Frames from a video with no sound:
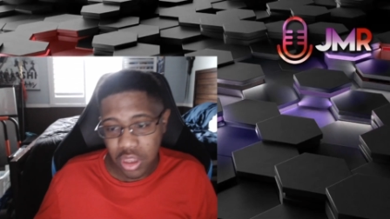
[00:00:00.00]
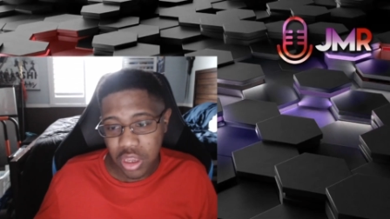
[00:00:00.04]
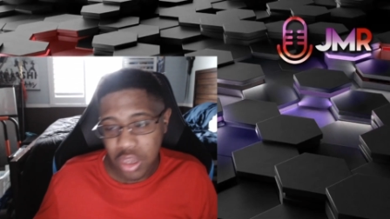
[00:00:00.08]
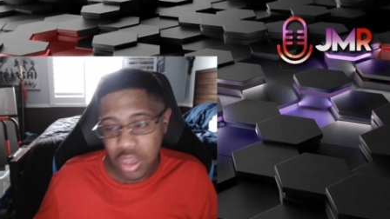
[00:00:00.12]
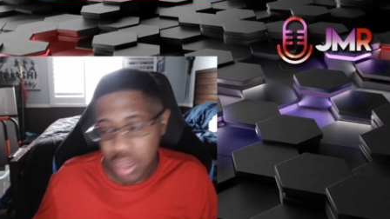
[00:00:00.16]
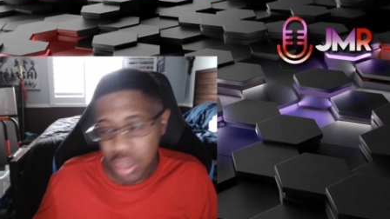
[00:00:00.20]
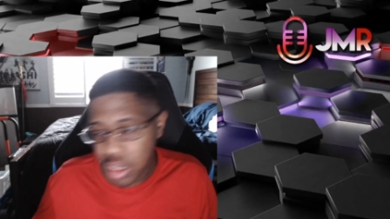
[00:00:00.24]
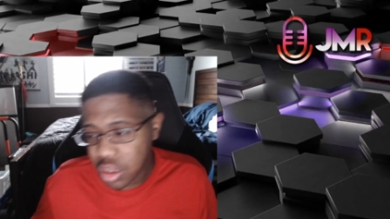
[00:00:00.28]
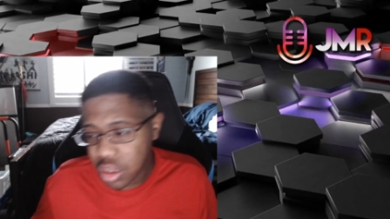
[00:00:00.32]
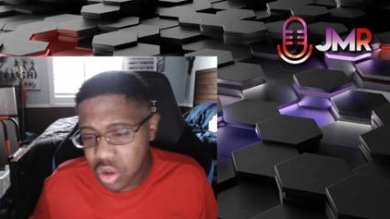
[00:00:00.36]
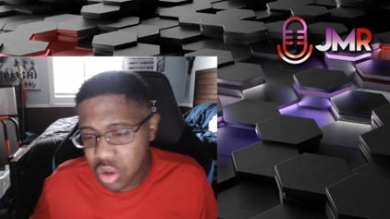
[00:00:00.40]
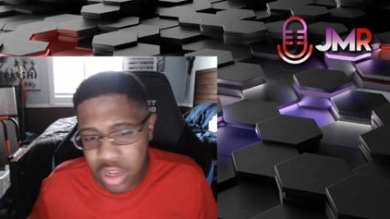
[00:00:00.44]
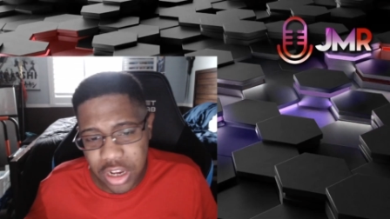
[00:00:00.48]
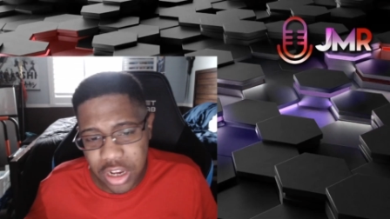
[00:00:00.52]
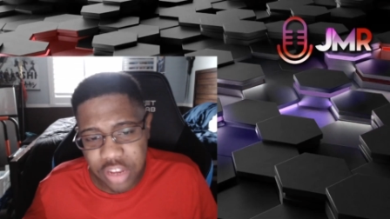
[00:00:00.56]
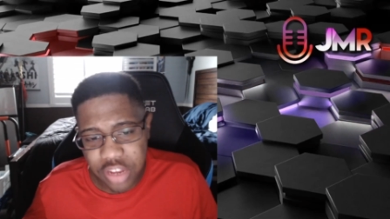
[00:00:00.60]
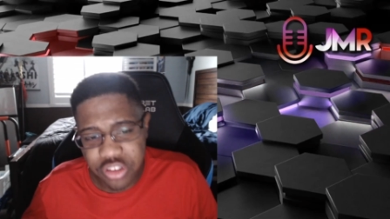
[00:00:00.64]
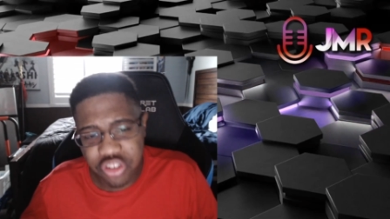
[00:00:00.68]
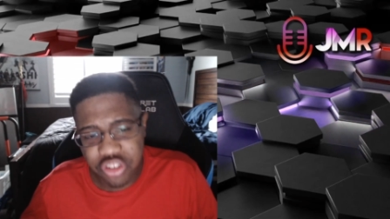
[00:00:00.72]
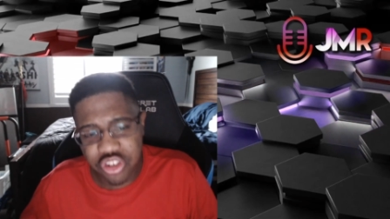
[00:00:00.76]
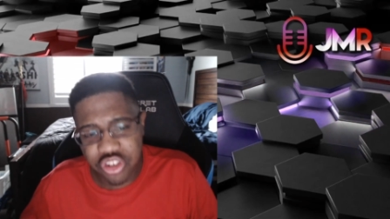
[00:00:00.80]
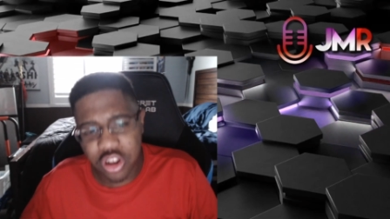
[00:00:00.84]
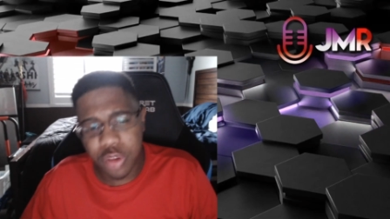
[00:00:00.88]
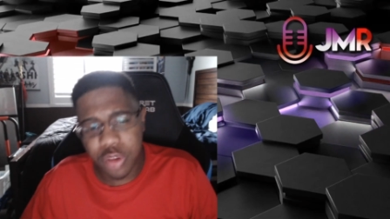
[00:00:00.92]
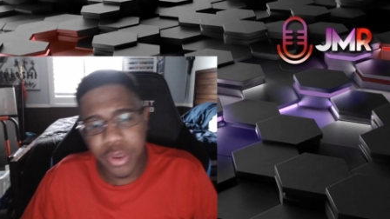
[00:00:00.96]
Hello, ladies
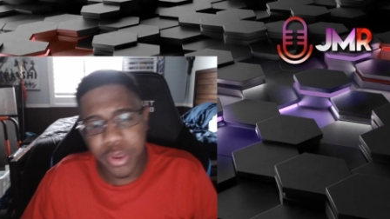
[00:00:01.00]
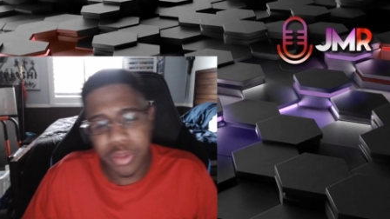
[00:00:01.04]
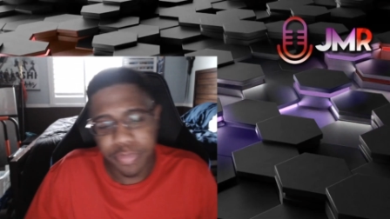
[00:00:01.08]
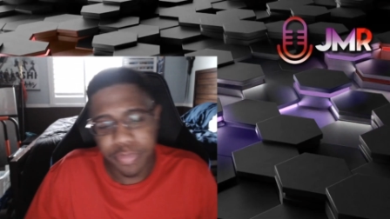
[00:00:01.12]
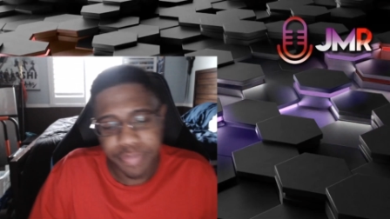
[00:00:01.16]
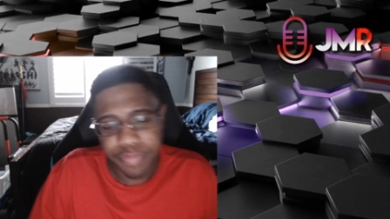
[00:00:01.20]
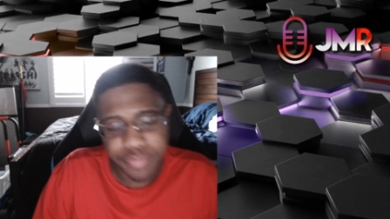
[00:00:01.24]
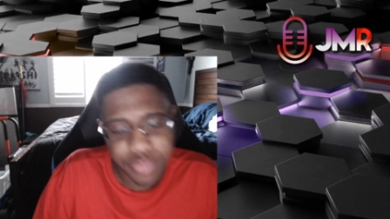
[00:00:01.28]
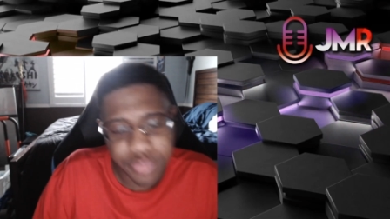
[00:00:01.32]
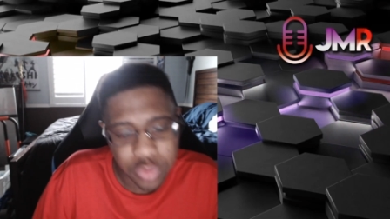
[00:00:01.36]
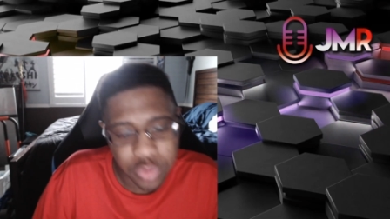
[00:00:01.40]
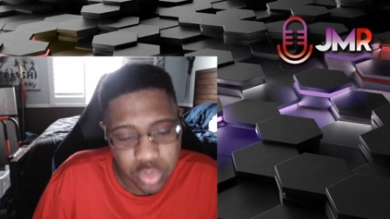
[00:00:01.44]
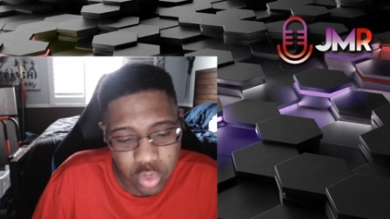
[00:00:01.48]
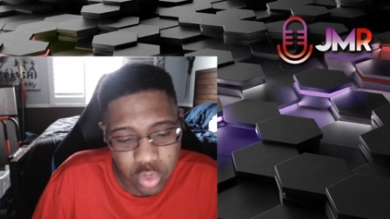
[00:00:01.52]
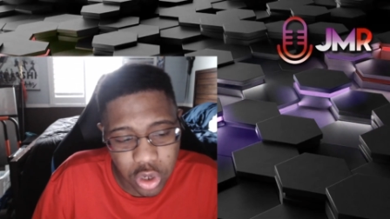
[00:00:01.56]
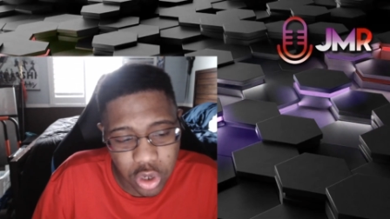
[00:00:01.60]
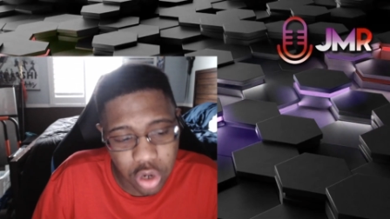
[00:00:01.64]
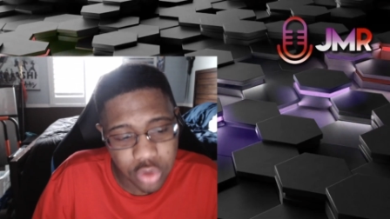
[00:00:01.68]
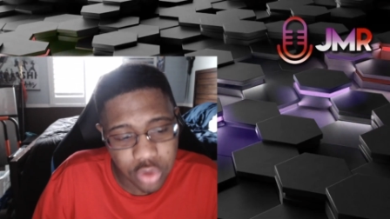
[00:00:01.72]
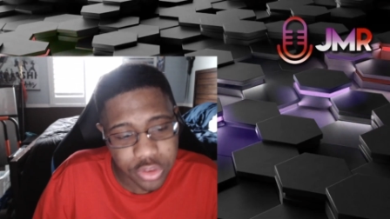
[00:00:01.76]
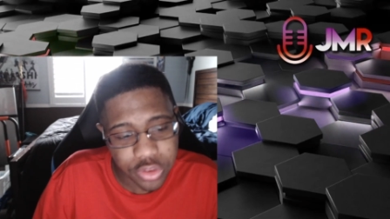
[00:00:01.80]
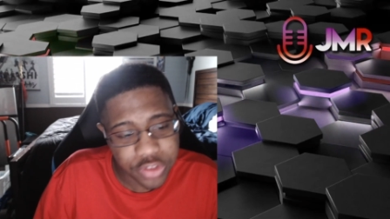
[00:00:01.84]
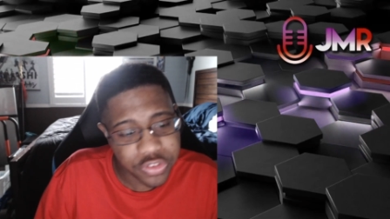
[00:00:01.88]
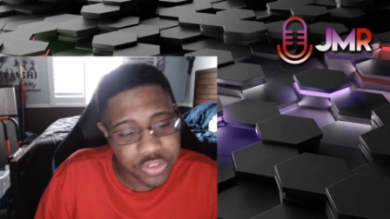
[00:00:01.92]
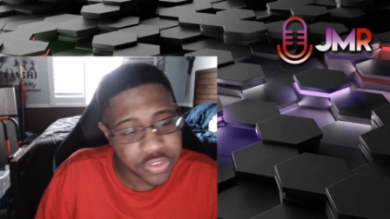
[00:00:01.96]
and gentlemen.
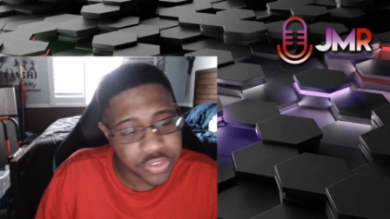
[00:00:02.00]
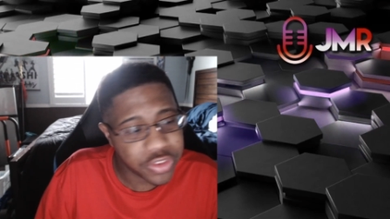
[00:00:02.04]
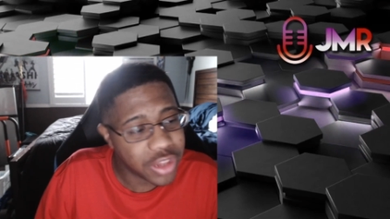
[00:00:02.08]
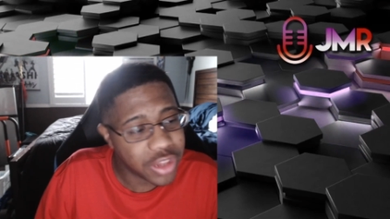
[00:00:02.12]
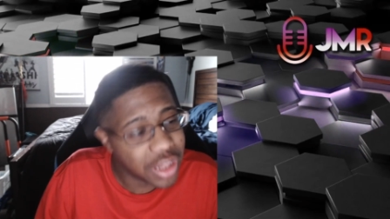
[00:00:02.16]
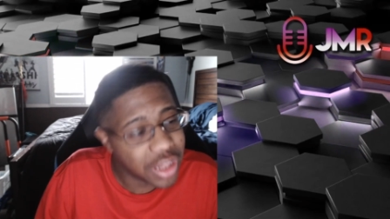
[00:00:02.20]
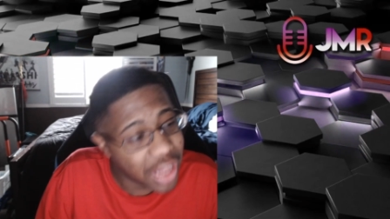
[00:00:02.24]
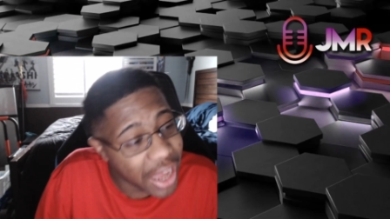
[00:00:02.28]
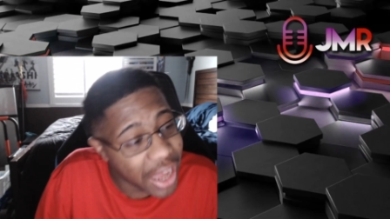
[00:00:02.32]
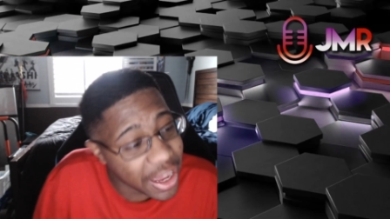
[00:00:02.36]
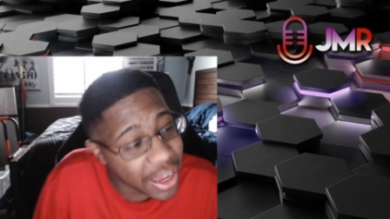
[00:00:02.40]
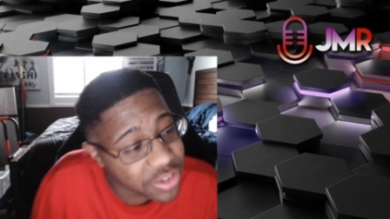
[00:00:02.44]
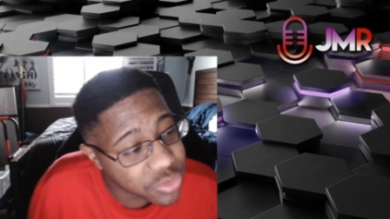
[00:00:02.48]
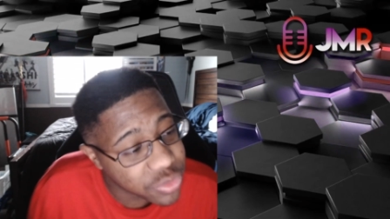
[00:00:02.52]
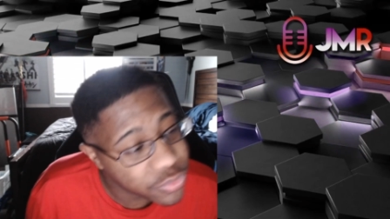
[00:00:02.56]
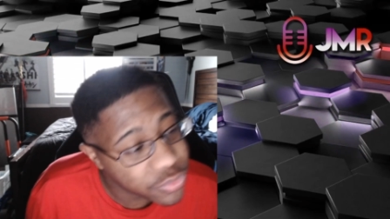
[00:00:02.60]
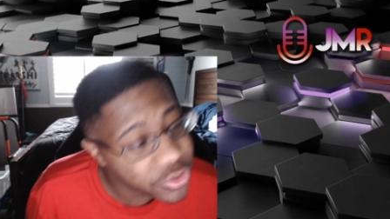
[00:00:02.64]
Well, this is the last